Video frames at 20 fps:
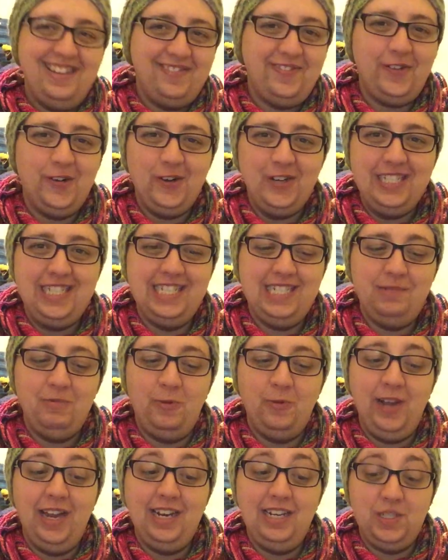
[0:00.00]
for Autism
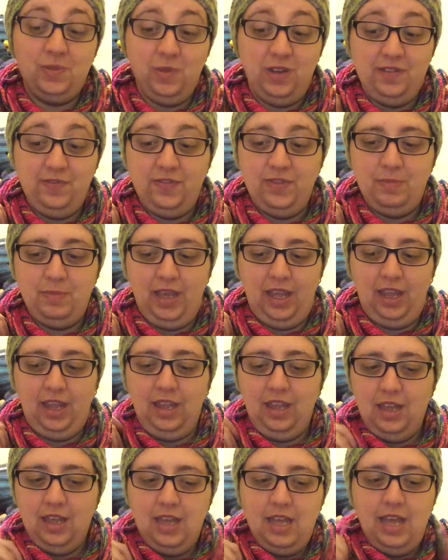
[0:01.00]
Awareness. One for
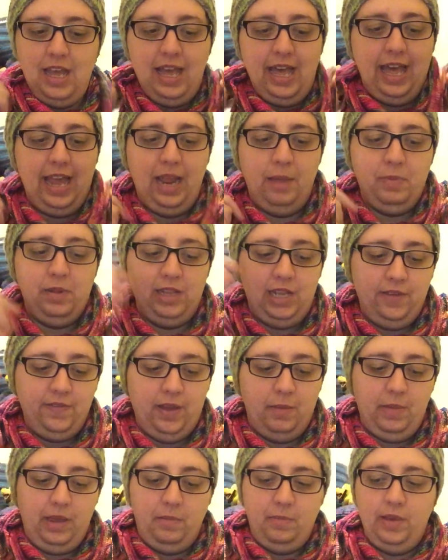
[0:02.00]
me, and I believe
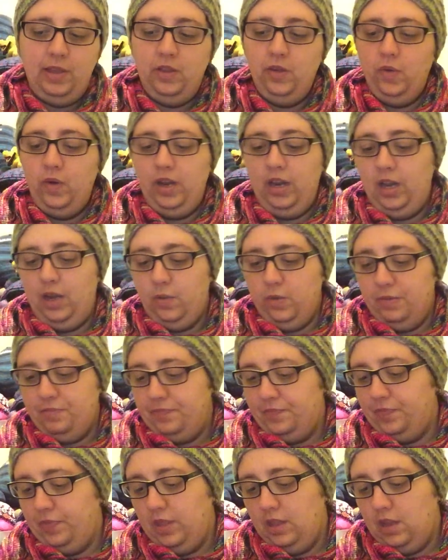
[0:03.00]
I may be donating
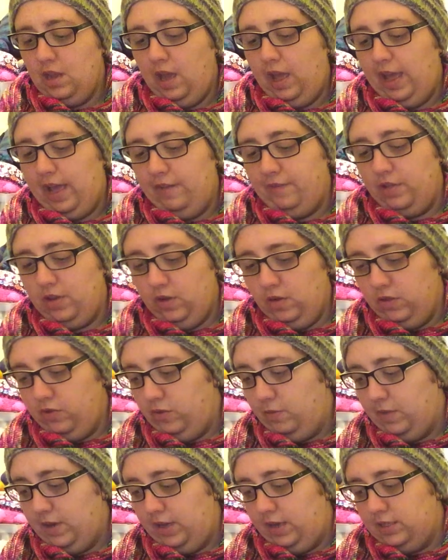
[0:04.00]
one. I have to go
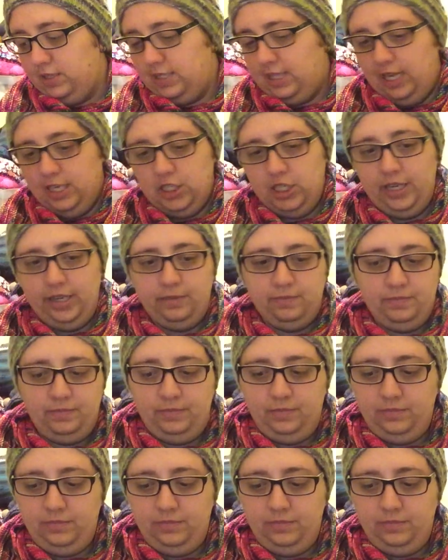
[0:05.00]
through my stash again.